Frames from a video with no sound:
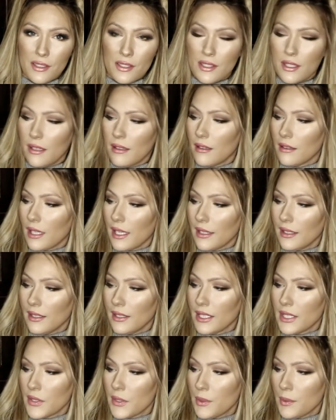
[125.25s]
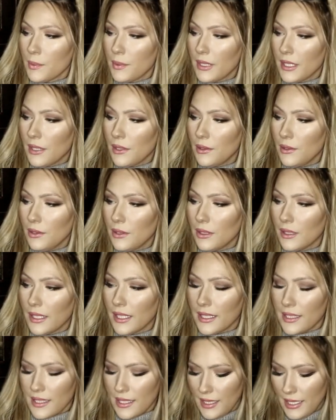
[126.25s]
So I thought this was pretty cool
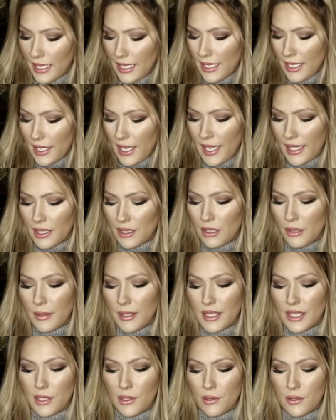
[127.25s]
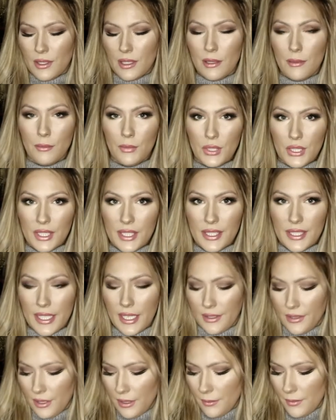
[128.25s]
because I could always use more
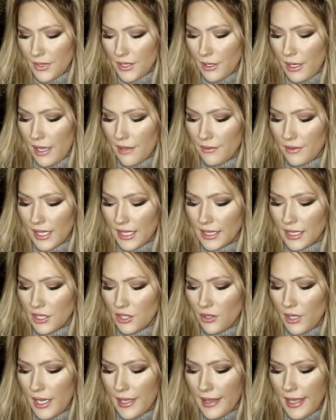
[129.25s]
serum, so I've yet to try